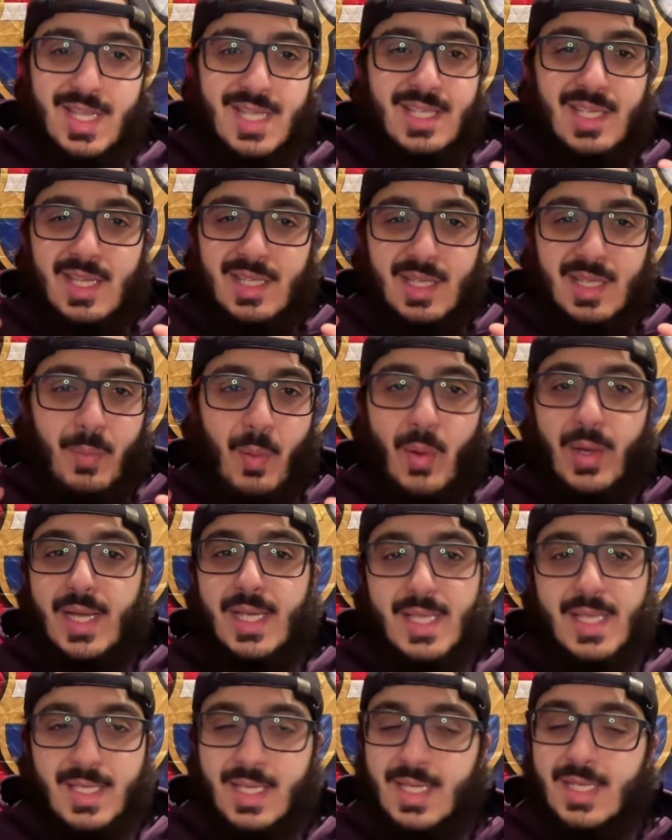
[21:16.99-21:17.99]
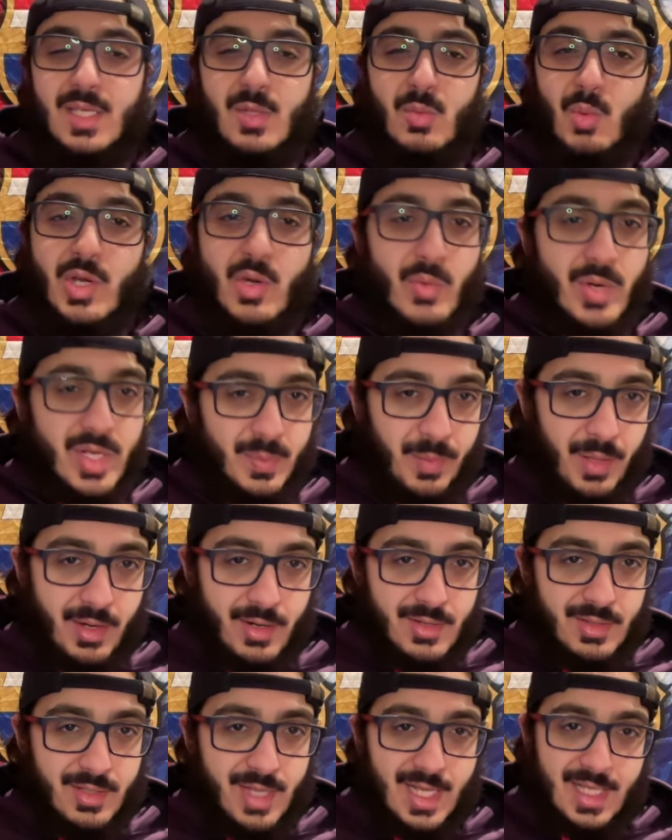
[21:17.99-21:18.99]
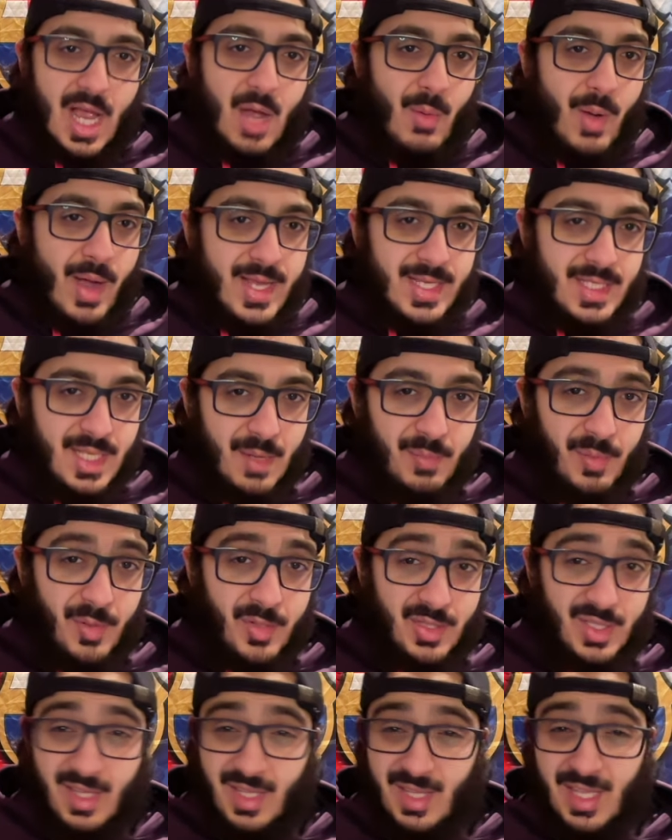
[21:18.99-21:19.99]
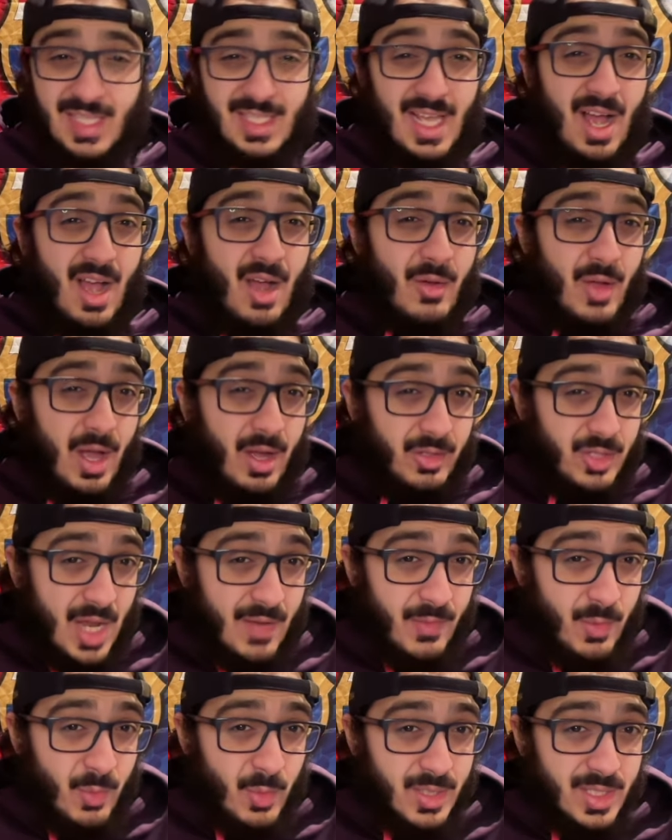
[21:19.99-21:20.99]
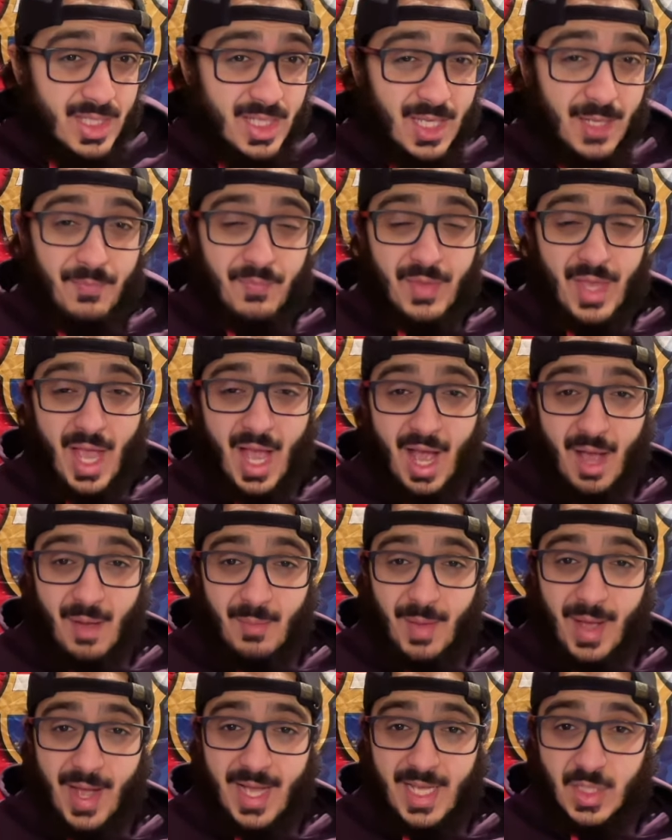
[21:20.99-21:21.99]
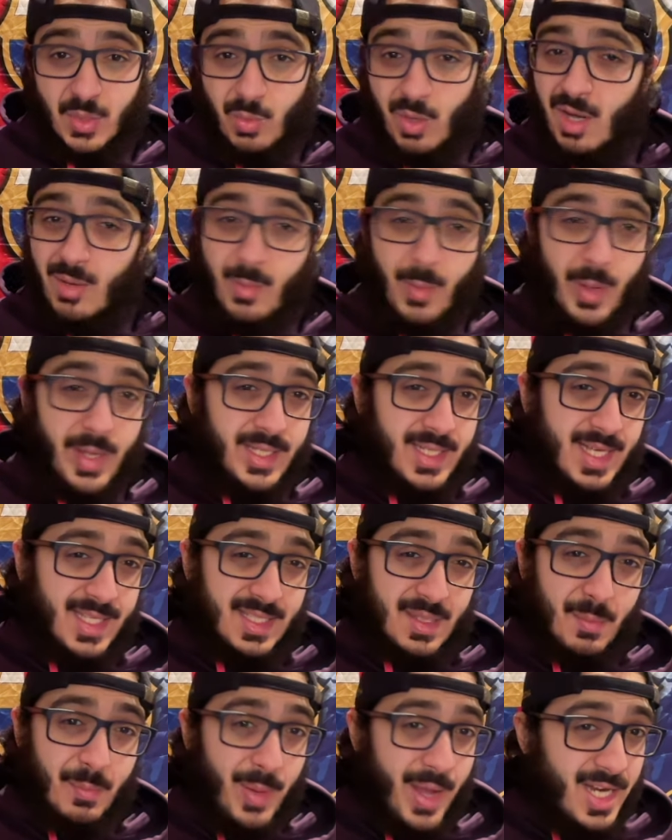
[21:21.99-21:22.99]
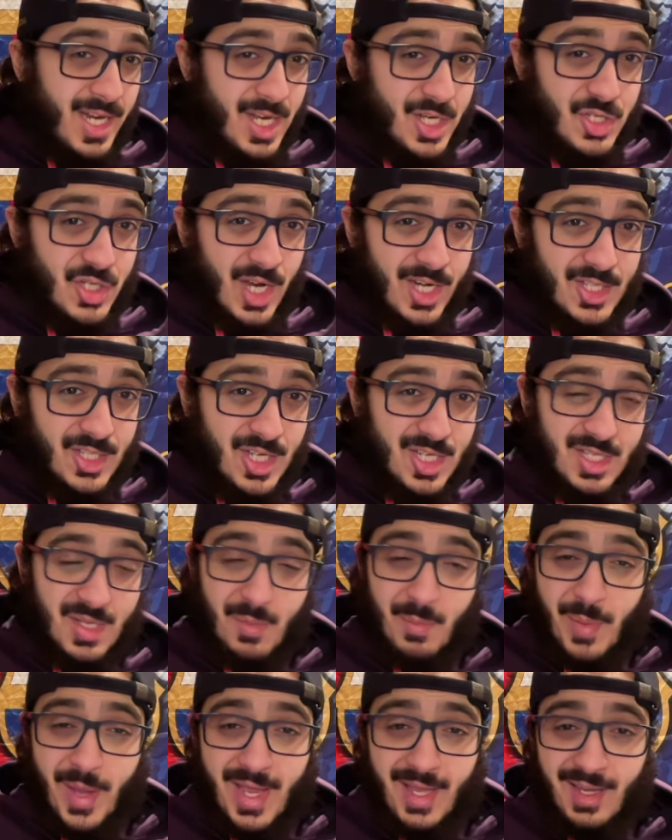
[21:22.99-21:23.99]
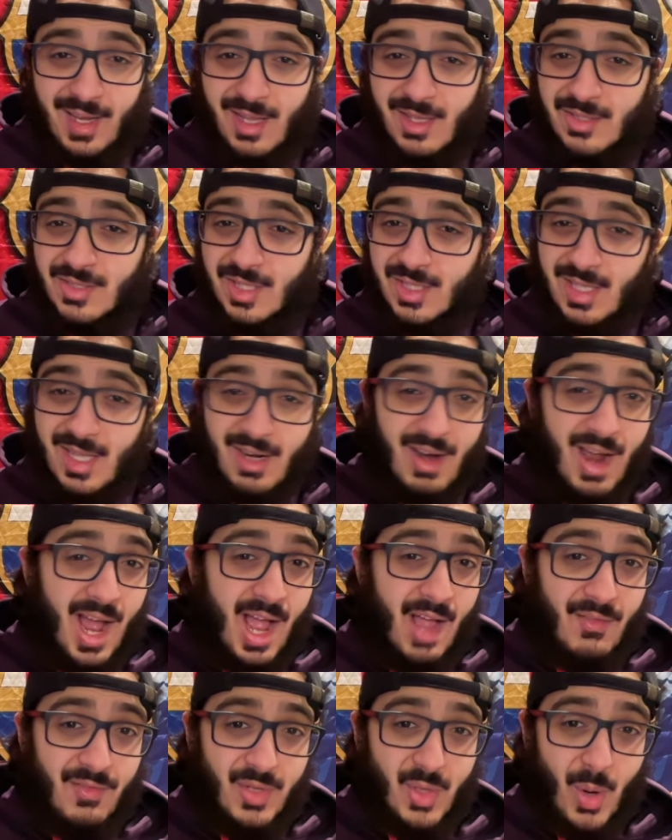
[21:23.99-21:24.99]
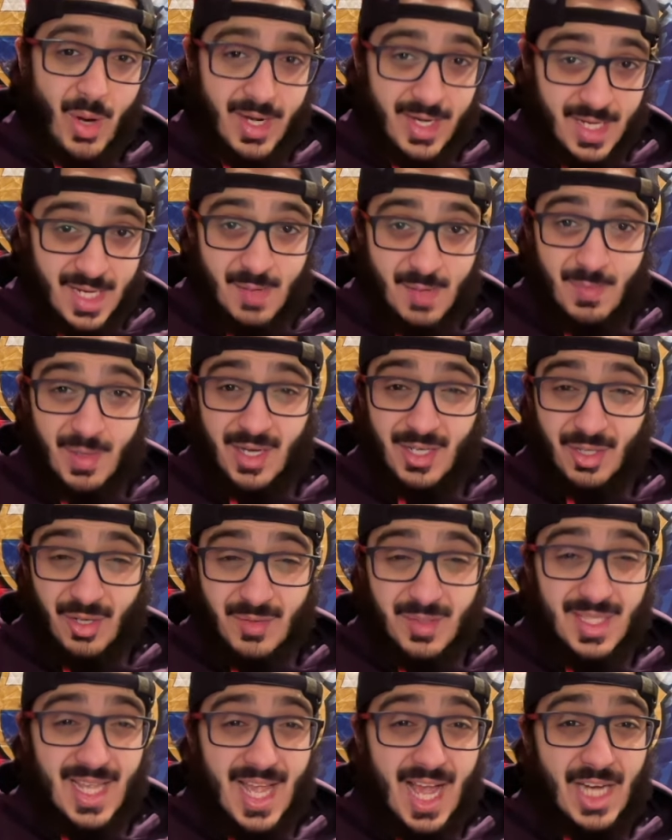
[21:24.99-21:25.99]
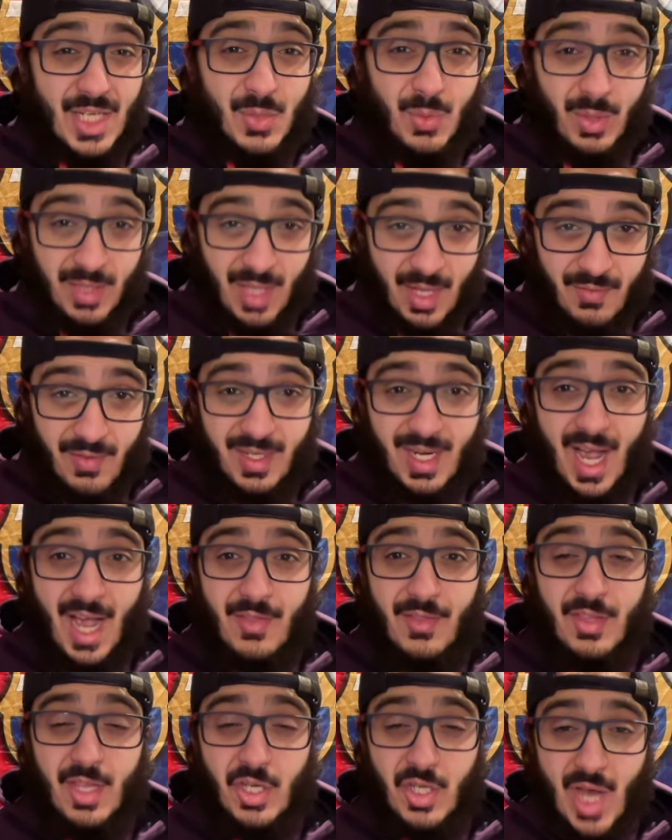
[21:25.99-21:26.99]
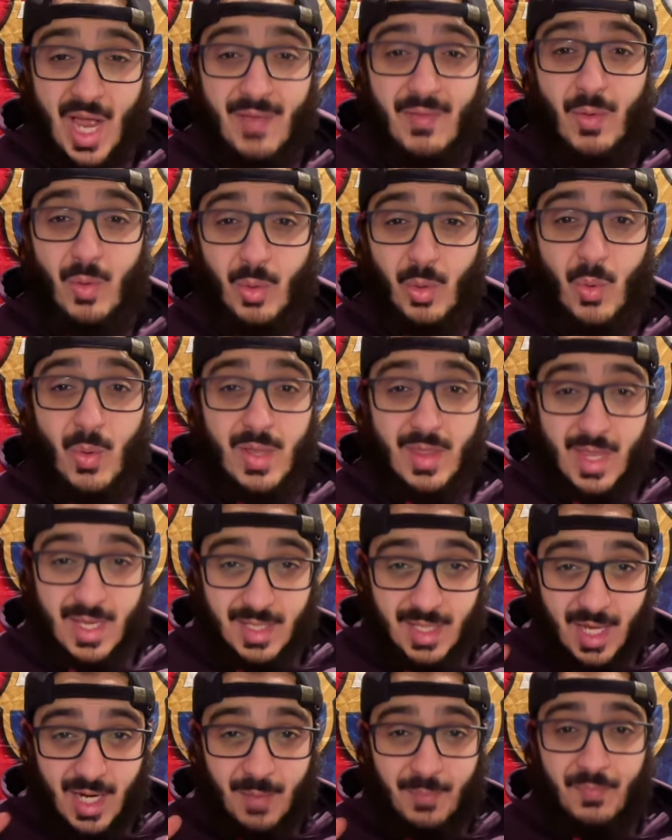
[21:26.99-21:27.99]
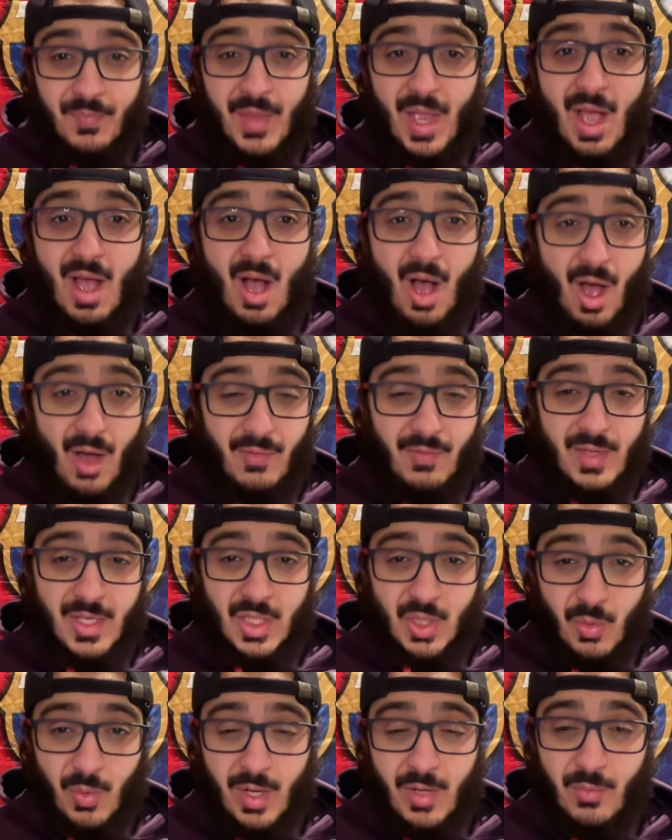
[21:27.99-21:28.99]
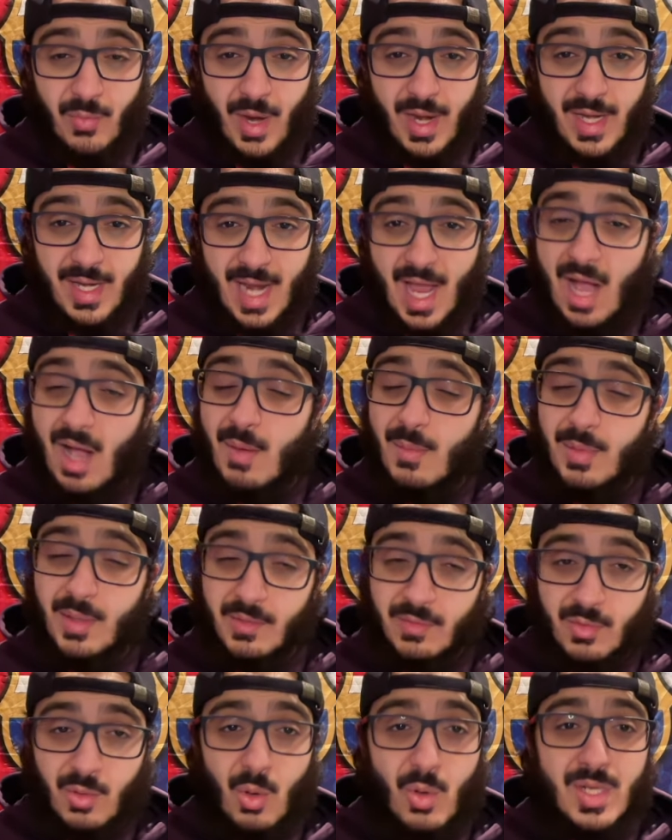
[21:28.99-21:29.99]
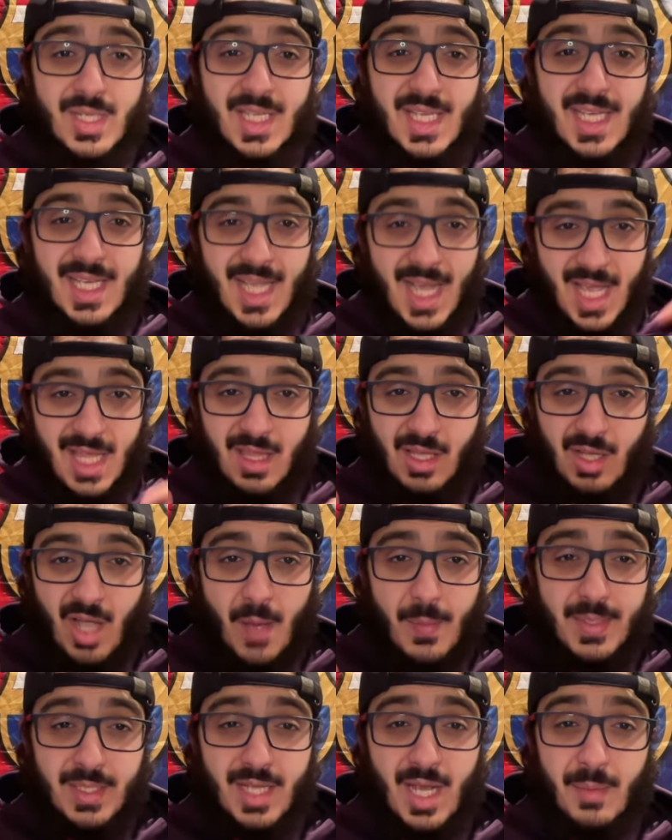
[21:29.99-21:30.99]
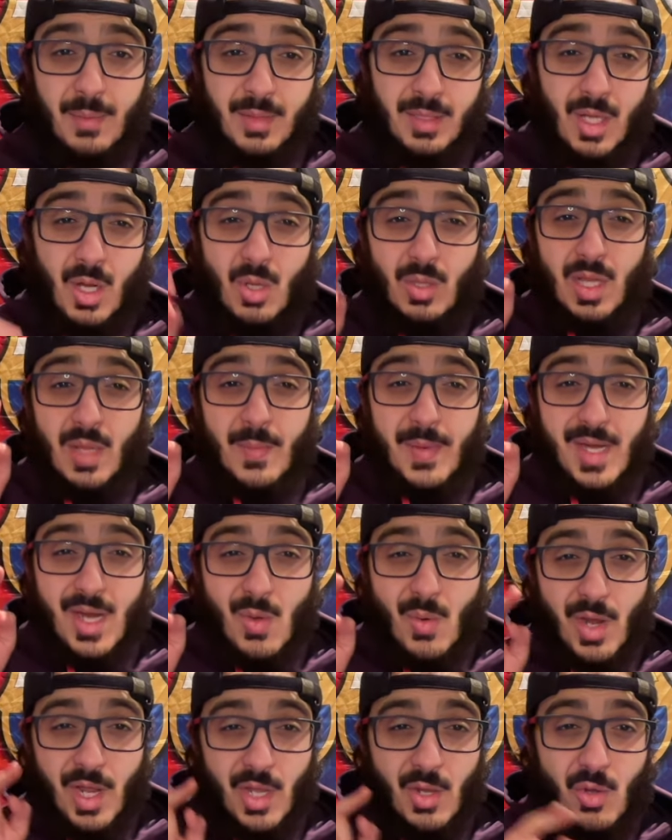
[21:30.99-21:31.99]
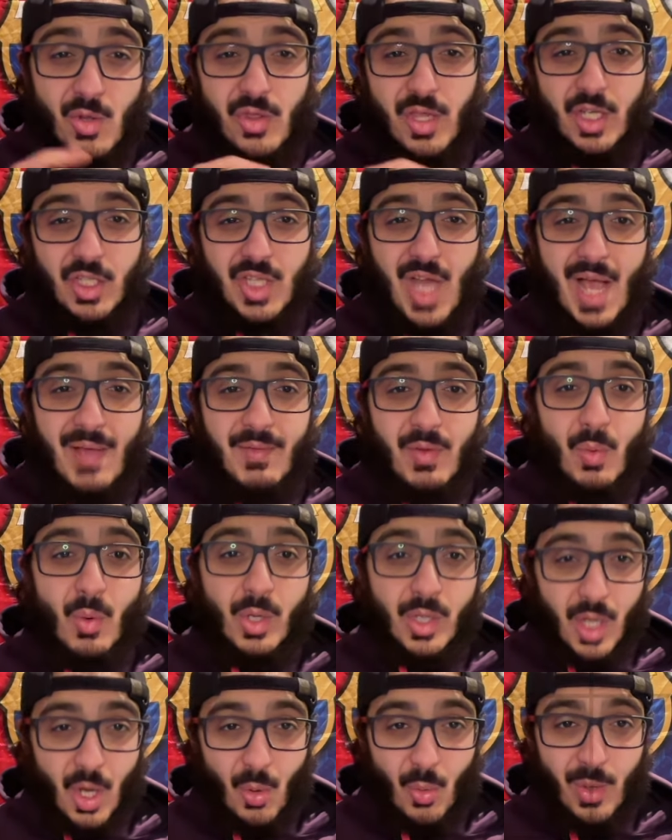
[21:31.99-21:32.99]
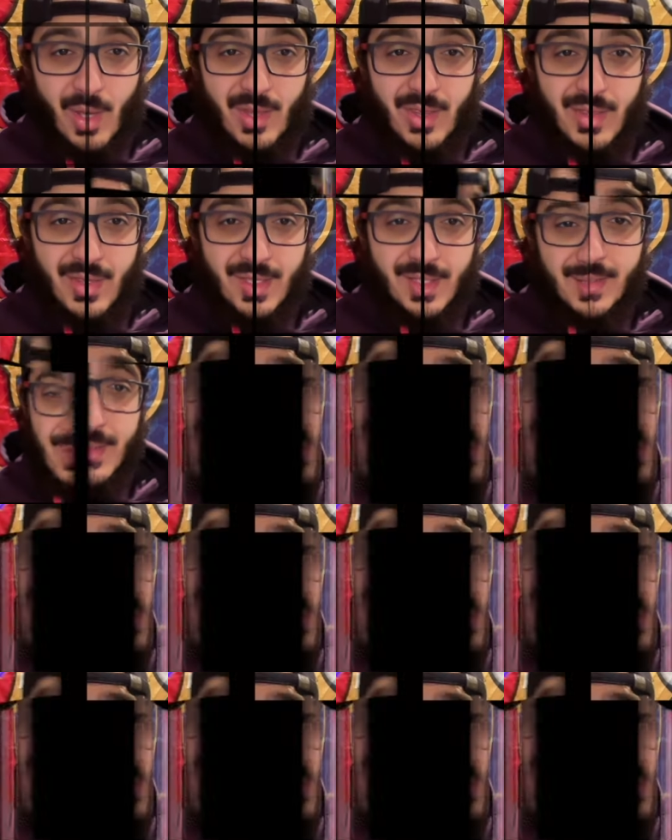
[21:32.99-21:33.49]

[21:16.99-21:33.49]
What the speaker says: This is a point in the season where you risk players. That's how I see it personally. I think that's how Xavi will see it as well. Might get some pain injections, some painkillers in there. I have no idea. But in terms of the actual 11, I think that Xavi will go with this lineup on the screen right now. But of course, in the comments down below, let me know what you think Xavi will go with.